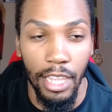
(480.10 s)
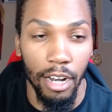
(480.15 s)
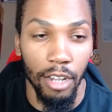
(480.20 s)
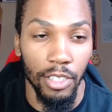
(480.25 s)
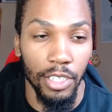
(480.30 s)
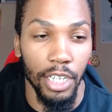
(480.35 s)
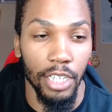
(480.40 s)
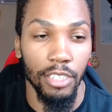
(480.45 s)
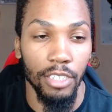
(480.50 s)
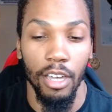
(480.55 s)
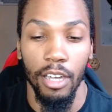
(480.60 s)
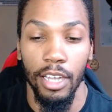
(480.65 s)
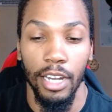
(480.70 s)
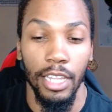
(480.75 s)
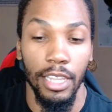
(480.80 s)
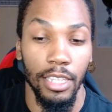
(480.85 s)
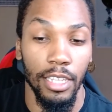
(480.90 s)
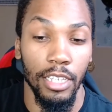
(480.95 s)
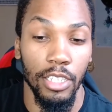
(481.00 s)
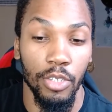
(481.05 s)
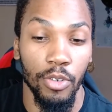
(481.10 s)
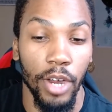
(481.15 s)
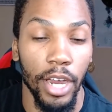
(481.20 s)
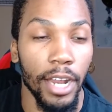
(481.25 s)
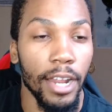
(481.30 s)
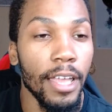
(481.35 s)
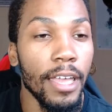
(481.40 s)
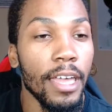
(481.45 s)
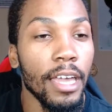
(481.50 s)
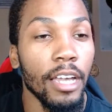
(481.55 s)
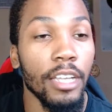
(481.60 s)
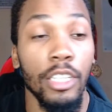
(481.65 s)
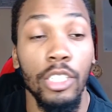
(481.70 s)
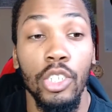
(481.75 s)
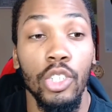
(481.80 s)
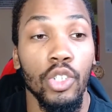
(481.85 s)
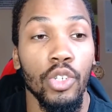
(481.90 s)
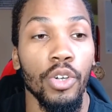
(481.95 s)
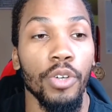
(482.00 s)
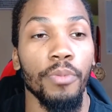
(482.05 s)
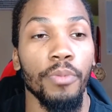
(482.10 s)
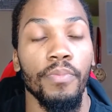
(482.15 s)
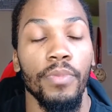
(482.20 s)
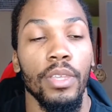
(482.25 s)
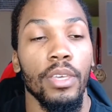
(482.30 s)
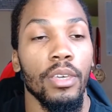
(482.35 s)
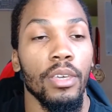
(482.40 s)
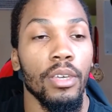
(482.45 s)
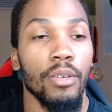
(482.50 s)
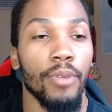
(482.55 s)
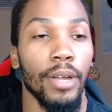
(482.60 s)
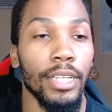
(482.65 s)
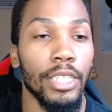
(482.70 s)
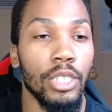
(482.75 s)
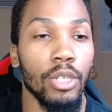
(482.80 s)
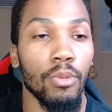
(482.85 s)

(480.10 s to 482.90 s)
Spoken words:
that on TikTok, and I think it's great because it's true, right?